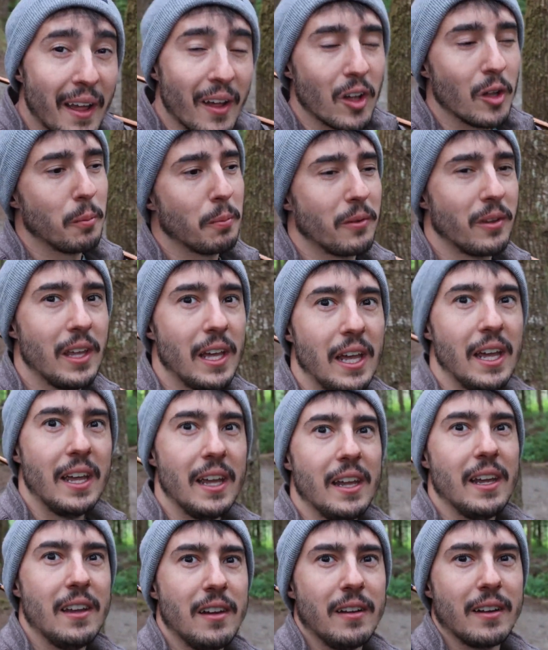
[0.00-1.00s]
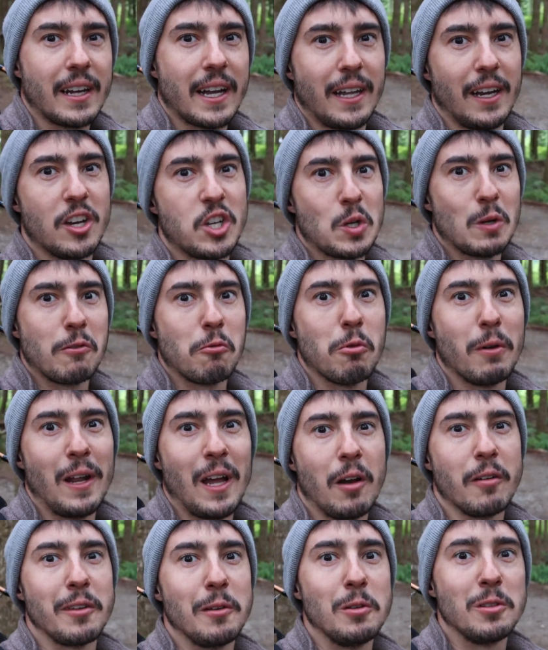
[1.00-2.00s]
helps. Kind of show everyone
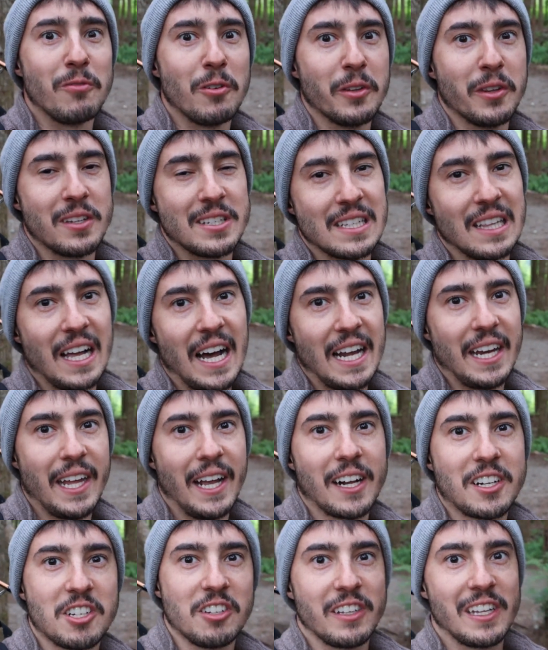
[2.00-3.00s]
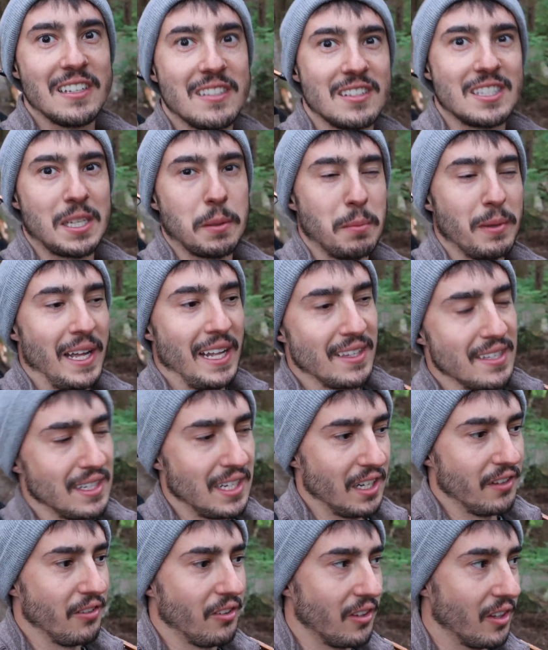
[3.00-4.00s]
how useful the slide actually is and some of that
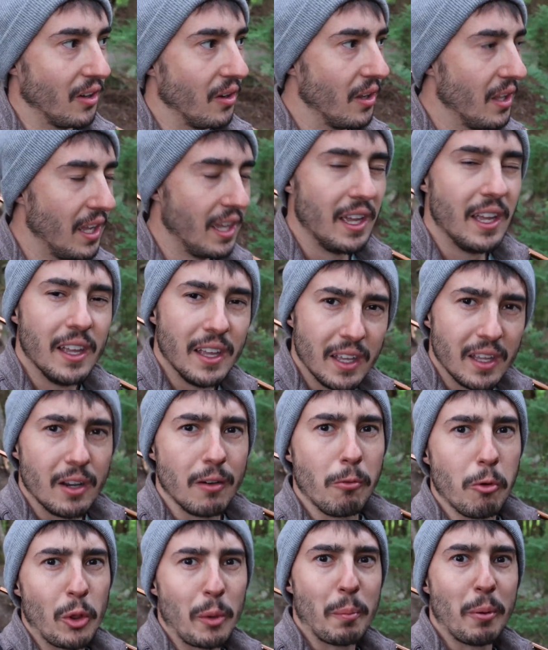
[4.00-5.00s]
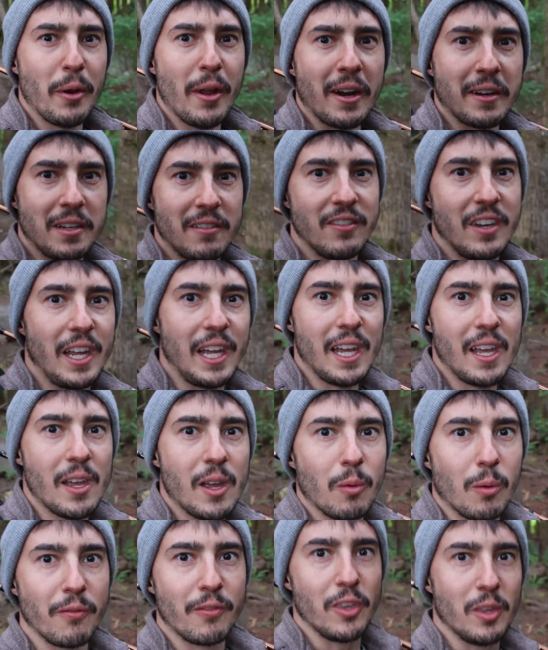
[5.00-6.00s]
stuff. So really productive day.
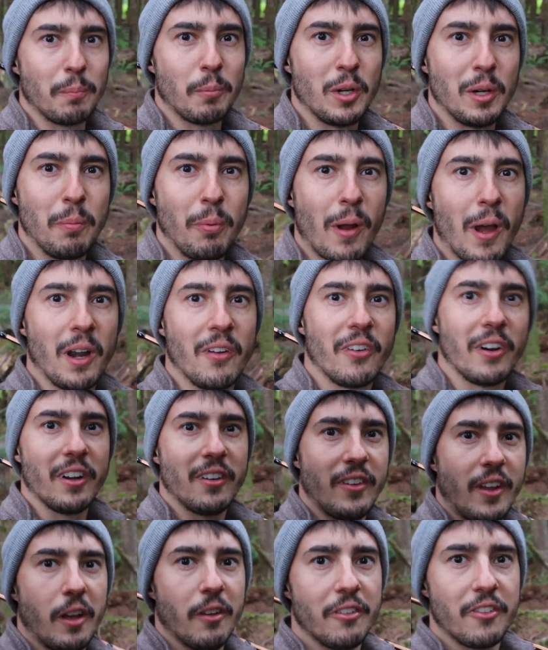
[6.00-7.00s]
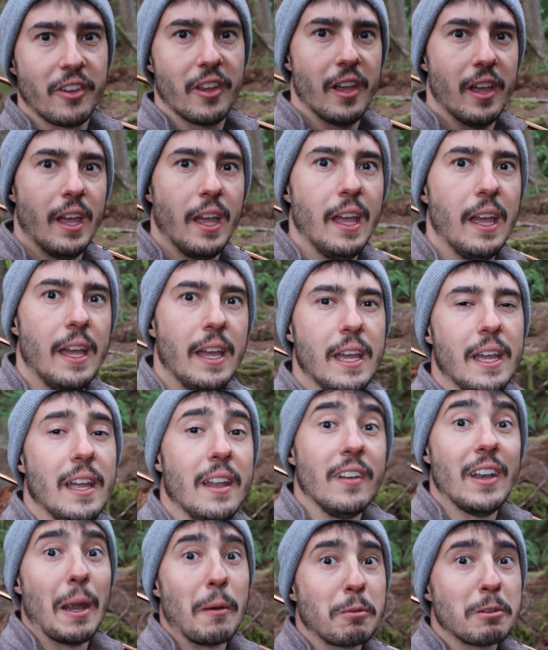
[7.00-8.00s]
We're feeling pretty proud of ourselves.
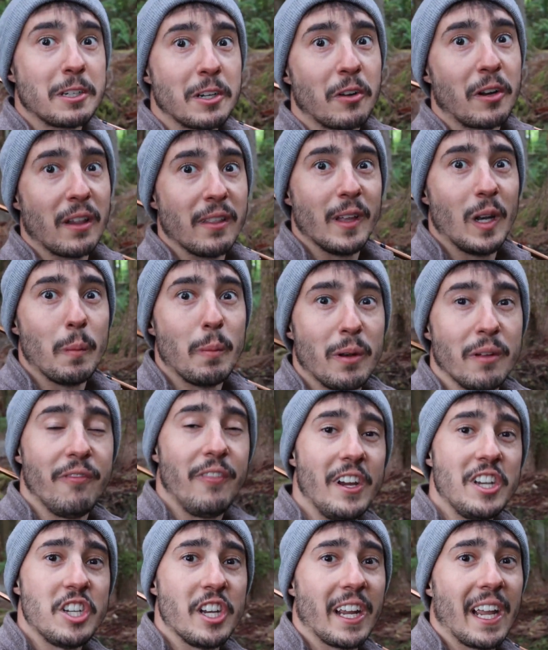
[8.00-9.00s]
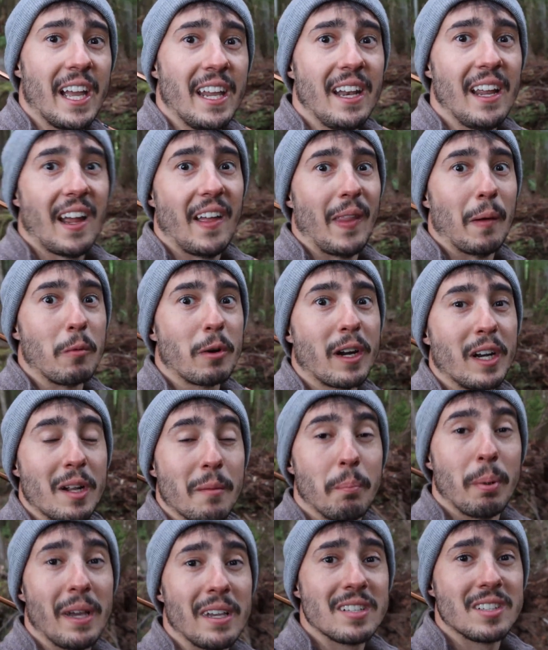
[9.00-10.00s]
Now we're doing a little bit of fishing in, and then we're gonna
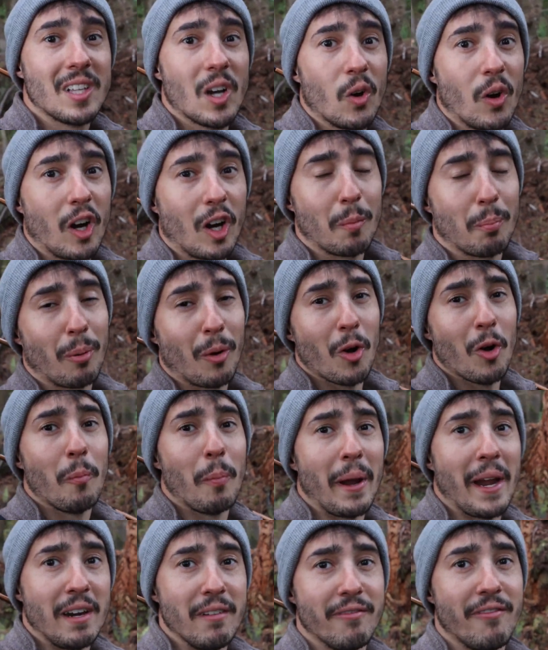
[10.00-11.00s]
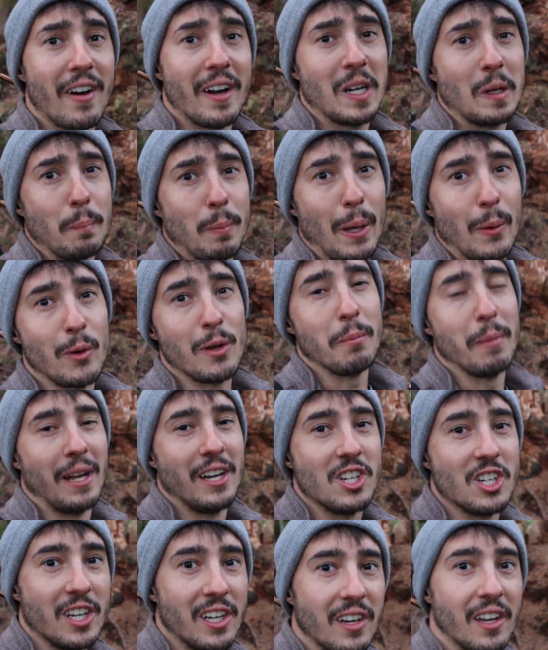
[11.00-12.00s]
bust out our propane fire pit we
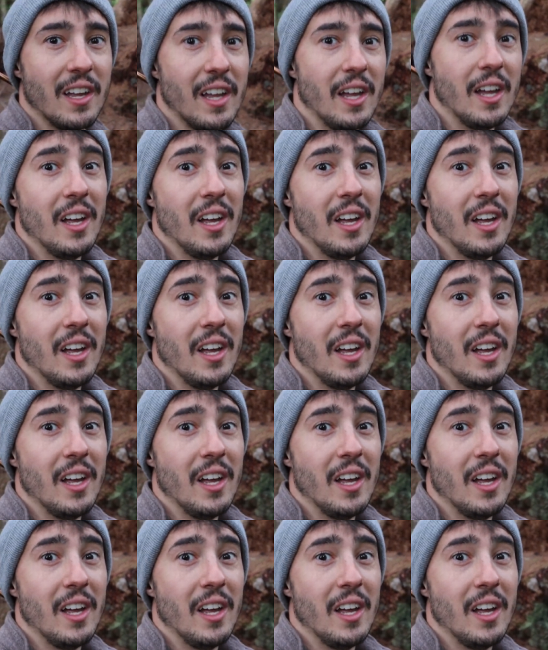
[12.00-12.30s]
mentioned.